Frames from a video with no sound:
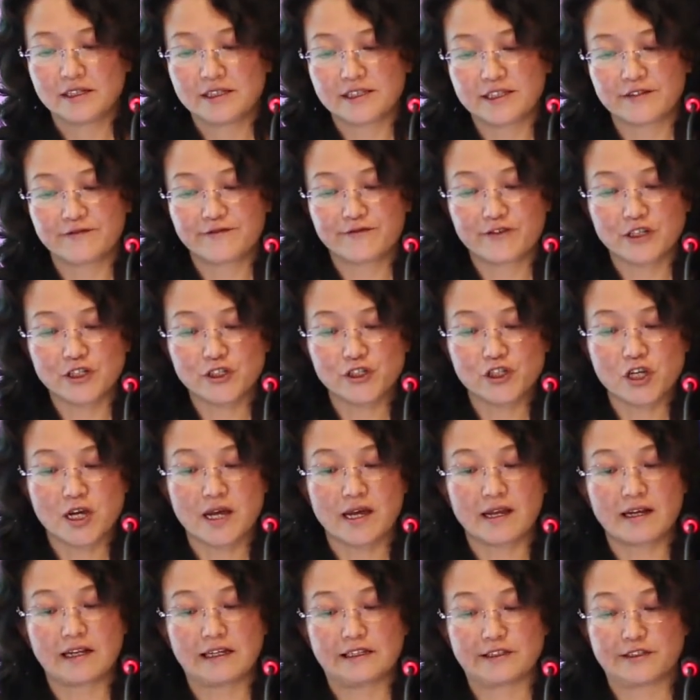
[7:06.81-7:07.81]
The first
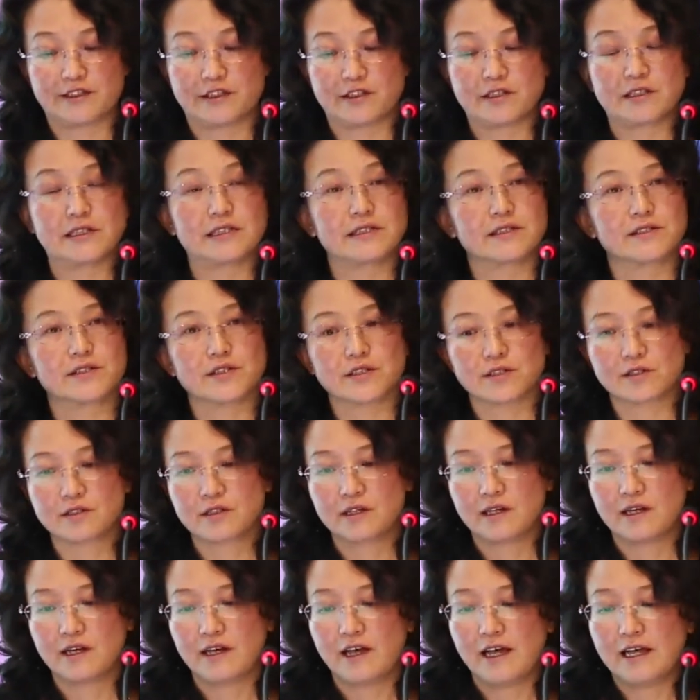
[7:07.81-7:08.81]
challenge is
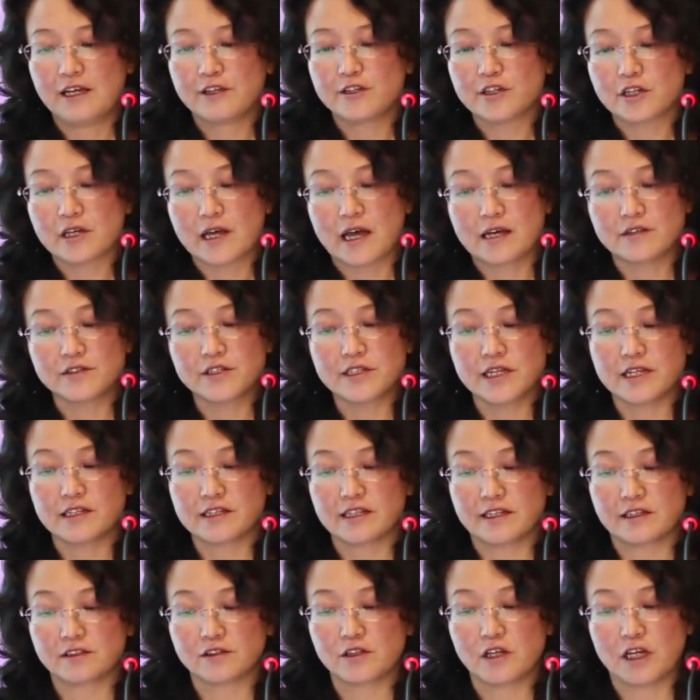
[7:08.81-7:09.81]

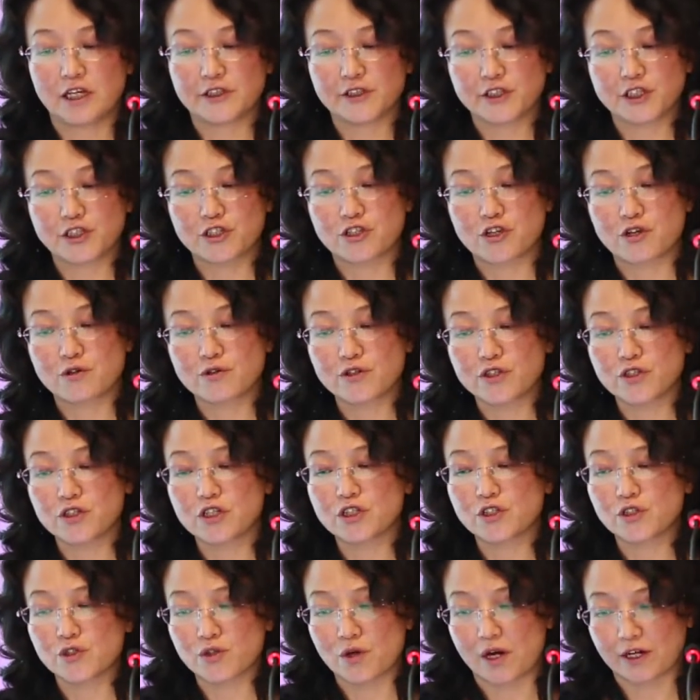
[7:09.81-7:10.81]
concerning
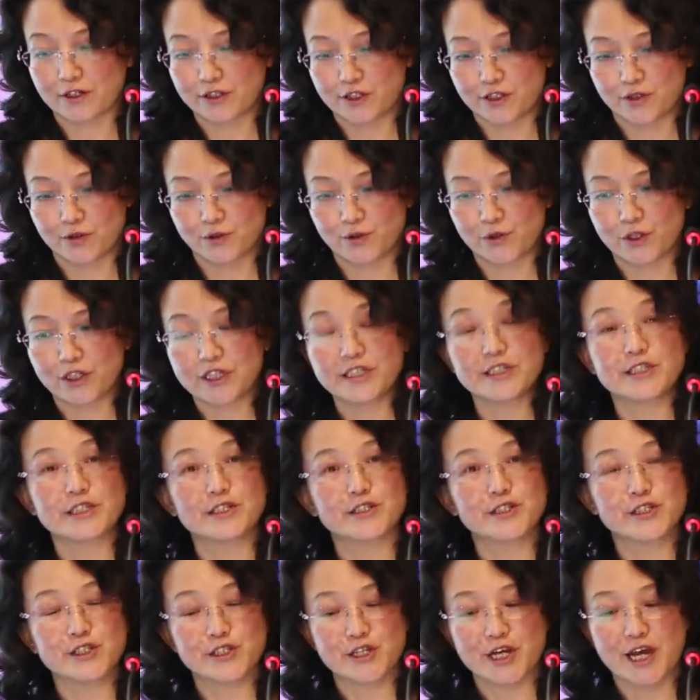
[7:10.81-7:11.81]
institutional structure. The
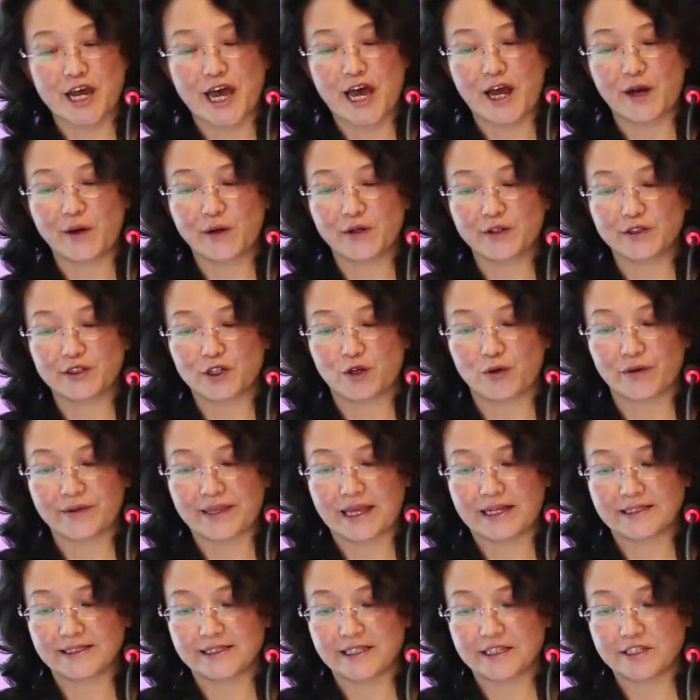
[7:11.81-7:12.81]
religious charity
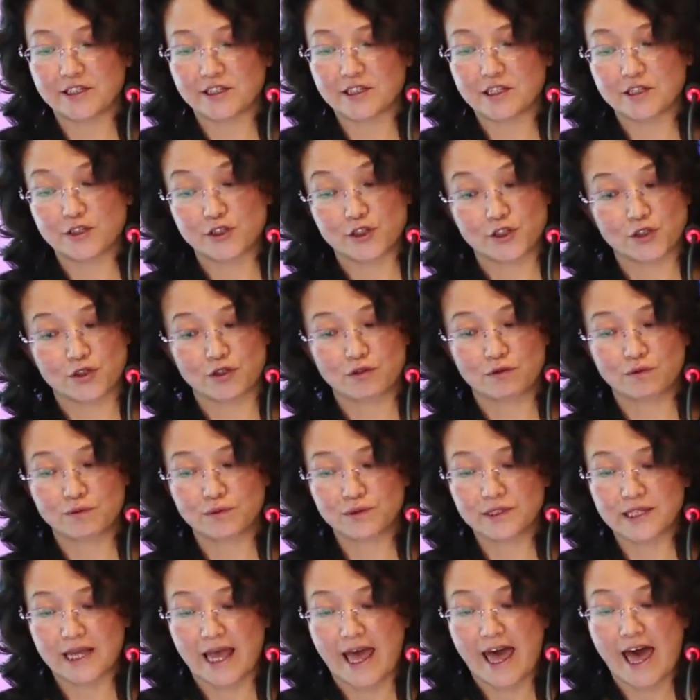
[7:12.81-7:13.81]
organizations
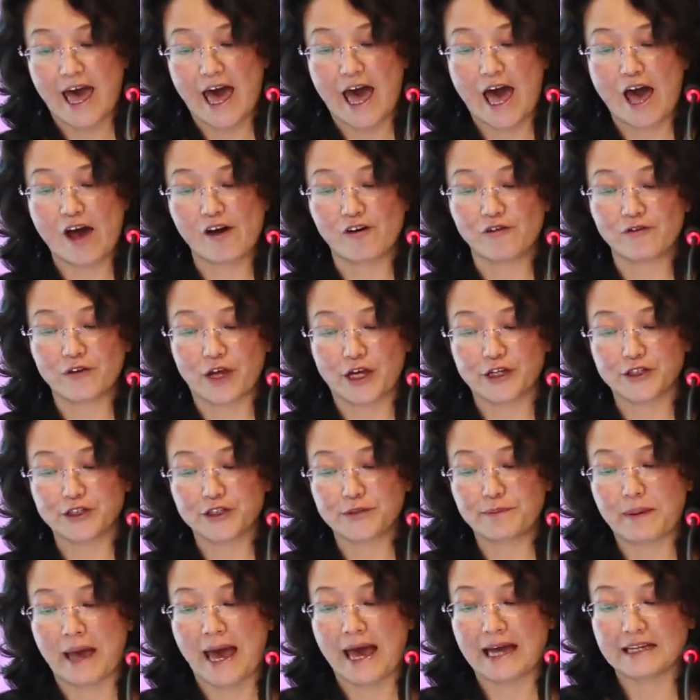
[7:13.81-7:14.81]
don't have
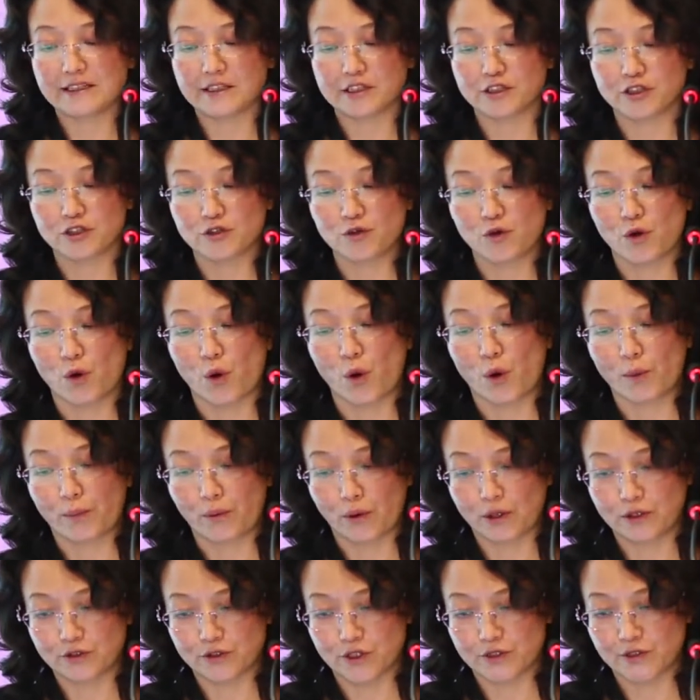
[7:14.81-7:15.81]
independent
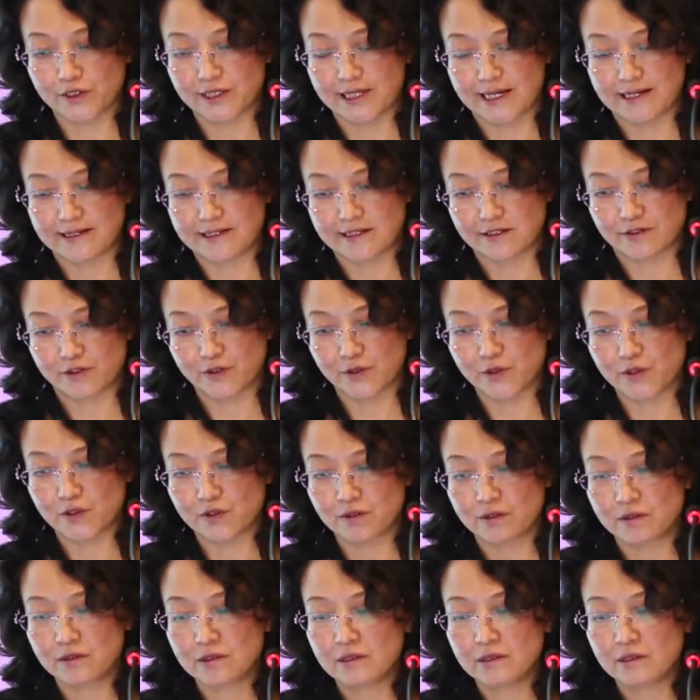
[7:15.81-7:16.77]
cooperation status.